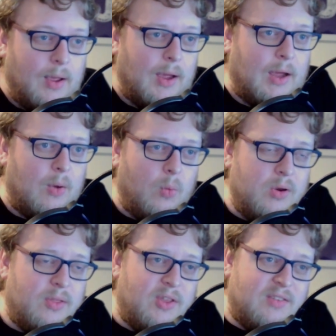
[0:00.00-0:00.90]
One
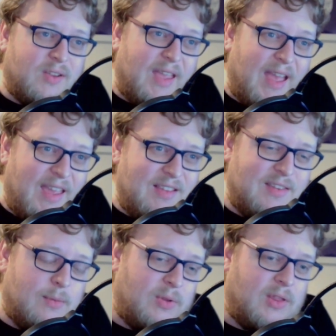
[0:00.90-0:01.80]
of the things I
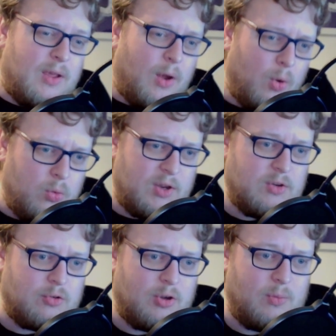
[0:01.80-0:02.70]
hated with the old
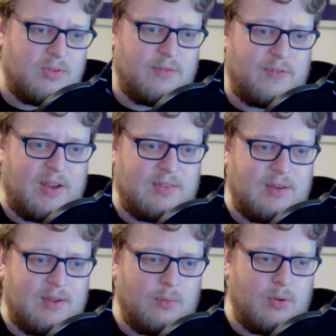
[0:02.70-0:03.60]
intro was the fact
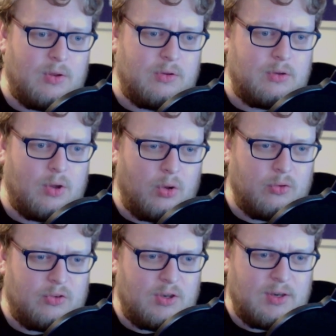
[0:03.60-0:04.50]
that it was
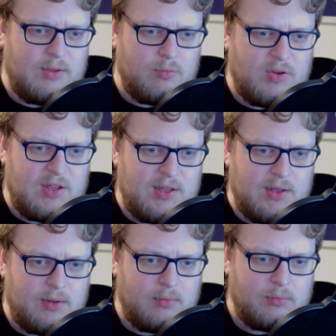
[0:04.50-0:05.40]
constantly
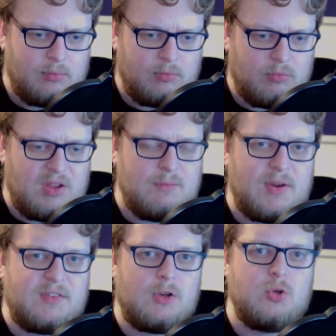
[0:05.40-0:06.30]

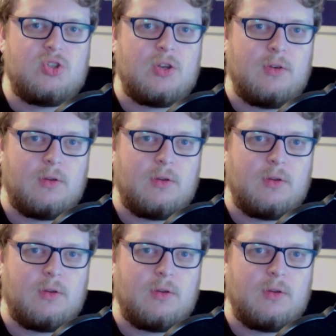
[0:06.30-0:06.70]
re-resolutioned.